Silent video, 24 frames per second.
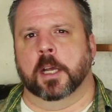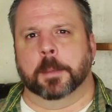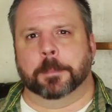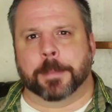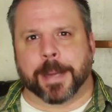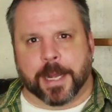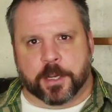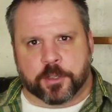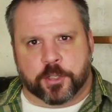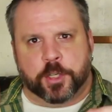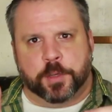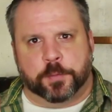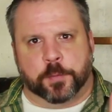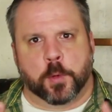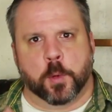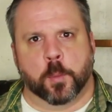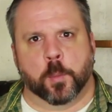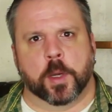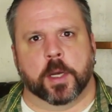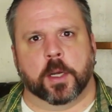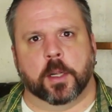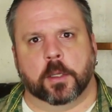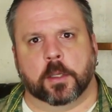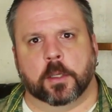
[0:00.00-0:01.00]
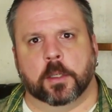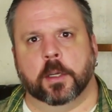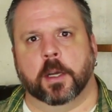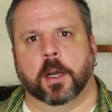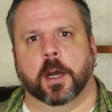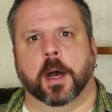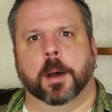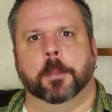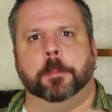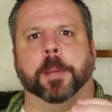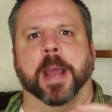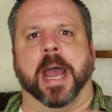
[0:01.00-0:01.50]
Imagine, if you will,
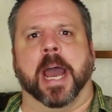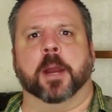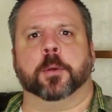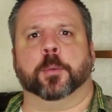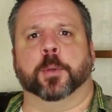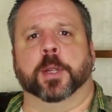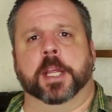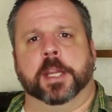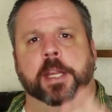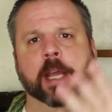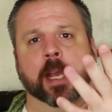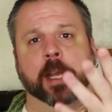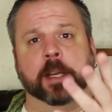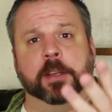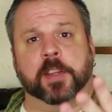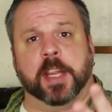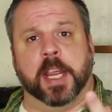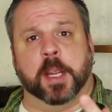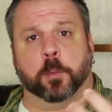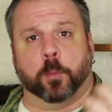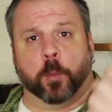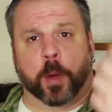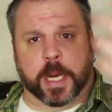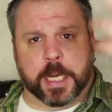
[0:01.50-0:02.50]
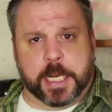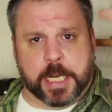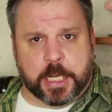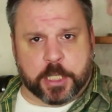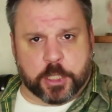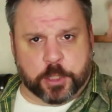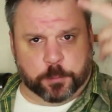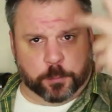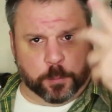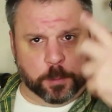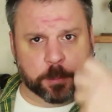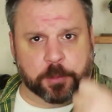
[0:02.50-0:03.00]
a battery that could take
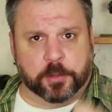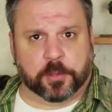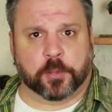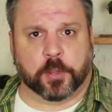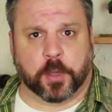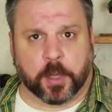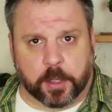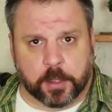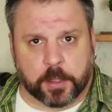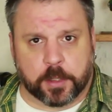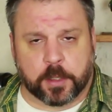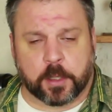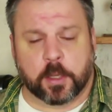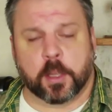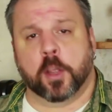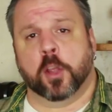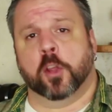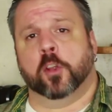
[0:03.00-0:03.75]
radiation from the sun,